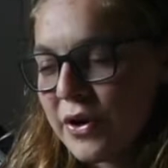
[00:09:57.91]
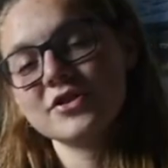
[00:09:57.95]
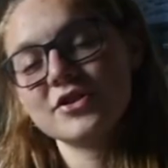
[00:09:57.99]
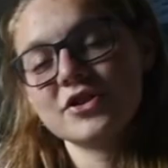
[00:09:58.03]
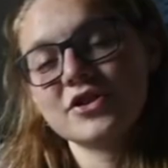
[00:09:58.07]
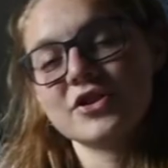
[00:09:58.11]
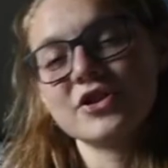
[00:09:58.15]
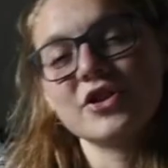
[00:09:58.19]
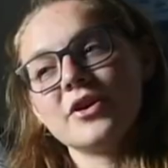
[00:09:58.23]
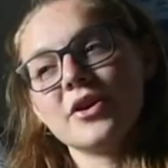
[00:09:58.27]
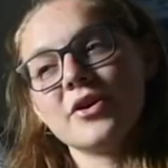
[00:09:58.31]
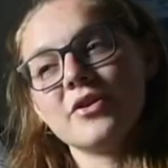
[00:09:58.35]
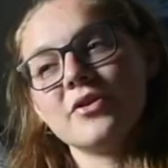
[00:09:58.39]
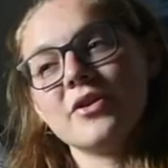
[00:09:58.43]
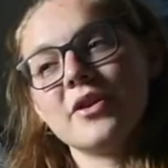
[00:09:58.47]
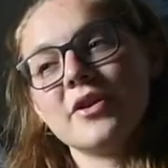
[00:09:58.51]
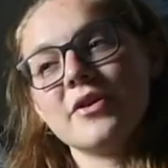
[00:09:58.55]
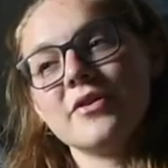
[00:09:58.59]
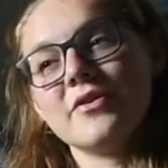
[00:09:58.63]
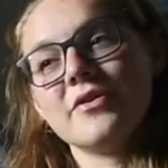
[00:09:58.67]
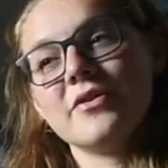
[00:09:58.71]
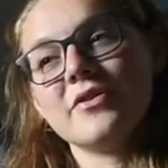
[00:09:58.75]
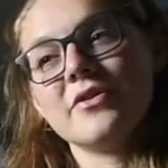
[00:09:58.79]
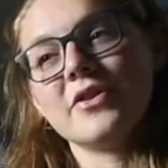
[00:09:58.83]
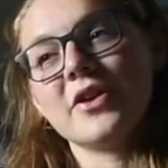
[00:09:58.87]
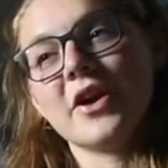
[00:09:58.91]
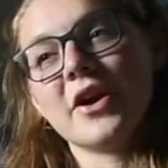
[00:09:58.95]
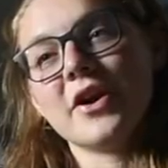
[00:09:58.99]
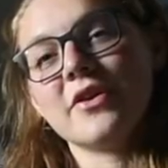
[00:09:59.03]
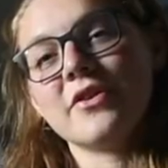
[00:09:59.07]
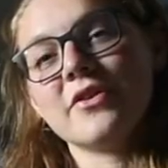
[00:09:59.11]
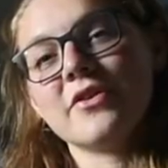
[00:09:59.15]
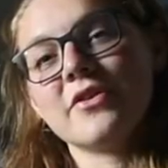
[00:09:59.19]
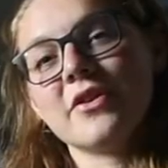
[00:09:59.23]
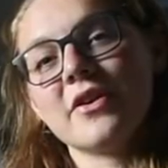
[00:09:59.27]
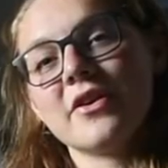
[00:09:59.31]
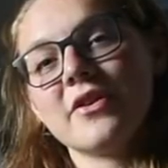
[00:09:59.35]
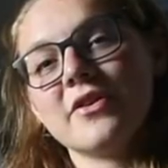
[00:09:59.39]
I'll just go
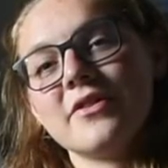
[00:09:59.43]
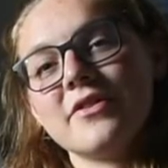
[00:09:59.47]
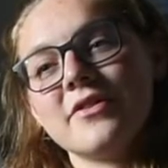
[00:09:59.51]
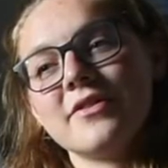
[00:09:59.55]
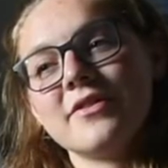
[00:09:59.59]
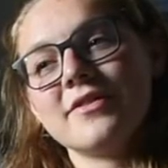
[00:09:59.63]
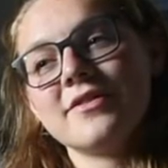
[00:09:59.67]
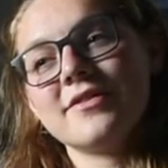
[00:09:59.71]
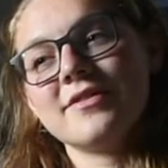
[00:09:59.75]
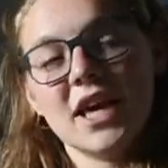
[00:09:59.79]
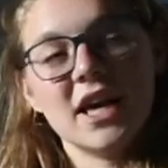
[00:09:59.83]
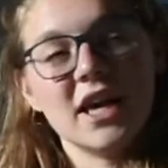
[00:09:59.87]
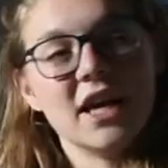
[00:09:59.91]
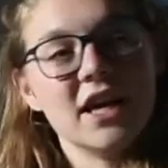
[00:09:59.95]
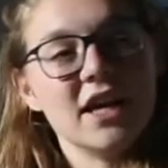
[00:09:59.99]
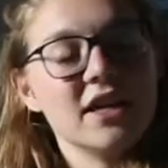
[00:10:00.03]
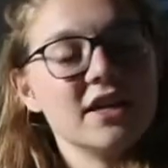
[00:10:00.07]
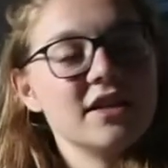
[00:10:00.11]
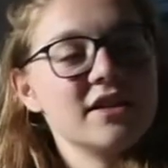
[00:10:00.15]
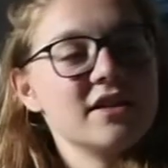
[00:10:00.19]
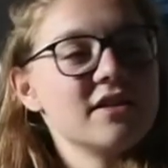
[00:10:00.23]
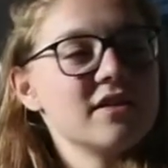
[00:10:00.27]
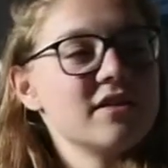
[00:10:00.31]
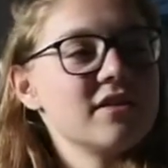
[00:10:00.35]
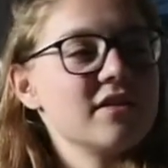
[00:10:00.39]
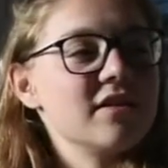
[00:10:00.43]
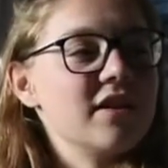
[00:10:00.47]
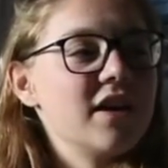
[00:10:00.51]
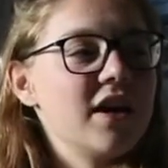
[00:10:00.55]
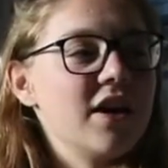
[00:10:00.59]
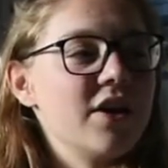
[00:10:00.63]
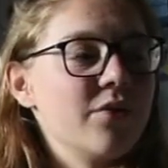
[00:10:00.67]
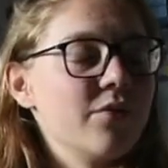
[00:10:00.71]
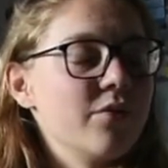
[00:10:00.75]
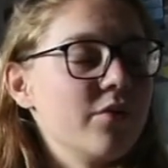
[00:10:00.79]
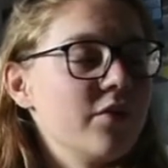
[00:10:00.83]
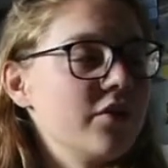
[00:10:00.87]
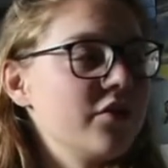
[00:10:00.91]
downstairs and eat
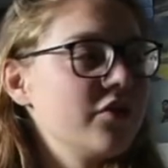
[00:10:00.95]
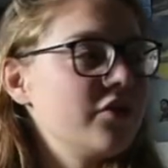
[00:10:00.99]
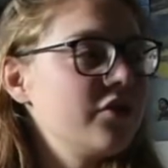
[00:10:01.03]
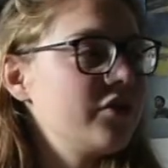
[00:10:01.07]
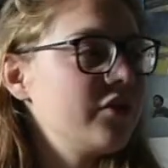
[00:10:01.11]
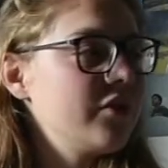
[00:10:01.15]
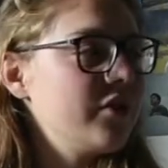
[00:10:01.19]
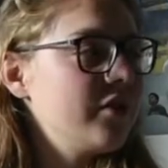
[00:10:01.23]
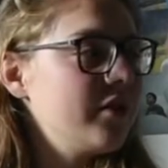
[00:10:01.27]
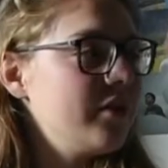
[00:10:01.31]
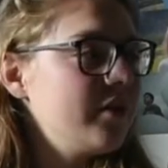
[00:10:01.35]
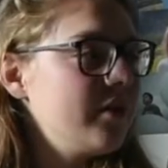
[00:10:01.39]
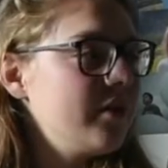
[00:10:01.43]
and watch